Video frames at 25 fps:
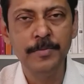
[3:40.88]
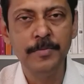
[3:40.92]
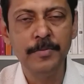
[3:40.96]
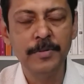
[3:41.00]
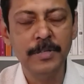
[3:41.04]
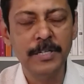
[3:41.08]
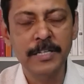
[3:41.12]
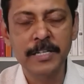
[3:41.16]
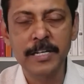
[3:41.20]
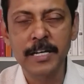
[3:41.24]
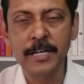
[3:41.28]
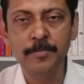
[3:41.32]

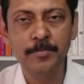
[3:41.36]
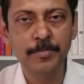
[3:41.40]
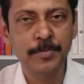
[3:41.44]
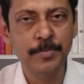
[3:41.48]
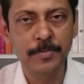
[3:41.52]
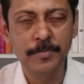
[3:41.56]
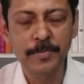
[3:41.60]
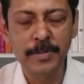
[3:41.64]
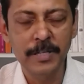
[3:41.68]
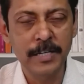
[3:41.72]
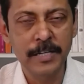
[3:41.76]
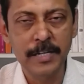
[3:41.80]
it
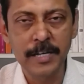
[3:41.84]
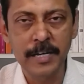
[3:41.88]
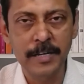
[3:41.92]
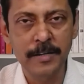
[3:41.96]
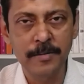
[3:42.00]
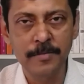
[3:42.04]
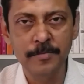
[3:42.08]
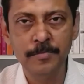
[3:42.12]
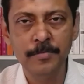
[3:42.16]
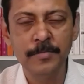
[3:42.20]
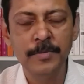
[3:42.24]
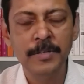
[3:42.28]

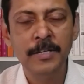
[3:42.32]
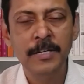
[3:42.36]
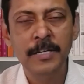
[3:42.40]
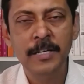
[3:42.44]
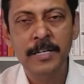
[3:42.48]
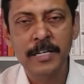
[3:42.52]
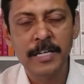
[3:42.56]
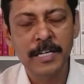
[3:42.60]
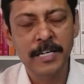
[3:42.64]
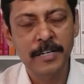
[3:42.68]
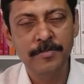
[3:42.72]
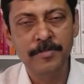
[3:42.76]
can
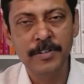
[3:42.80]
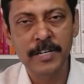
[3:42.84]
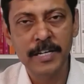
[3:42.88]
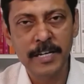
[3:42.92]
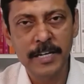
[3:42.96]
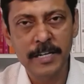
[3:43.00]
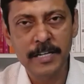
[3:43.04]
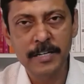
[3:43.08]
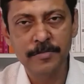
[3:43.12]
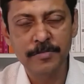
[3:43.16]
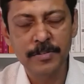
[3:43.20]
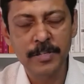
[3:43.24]
give
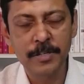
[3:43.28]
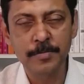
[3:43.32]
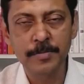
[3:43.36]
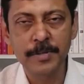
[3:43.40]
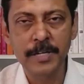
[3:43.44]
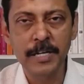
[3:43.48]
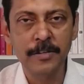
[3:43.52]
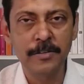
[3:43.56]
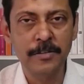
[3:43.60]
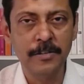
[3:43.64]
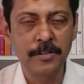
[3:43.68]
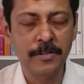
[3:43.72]
negative
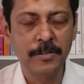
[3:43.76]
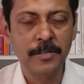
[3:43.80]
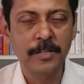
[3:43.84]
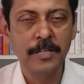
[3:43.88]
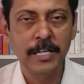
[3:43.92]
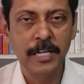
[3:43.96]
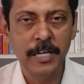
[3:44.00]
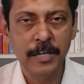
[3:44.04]
surprises.